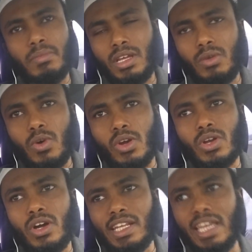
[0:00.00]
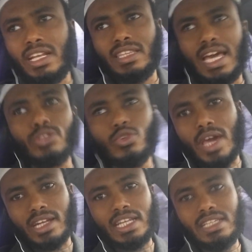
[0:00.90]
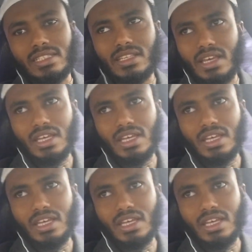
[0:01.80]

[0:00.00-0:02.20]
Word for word: I'm going to work on getting that to at least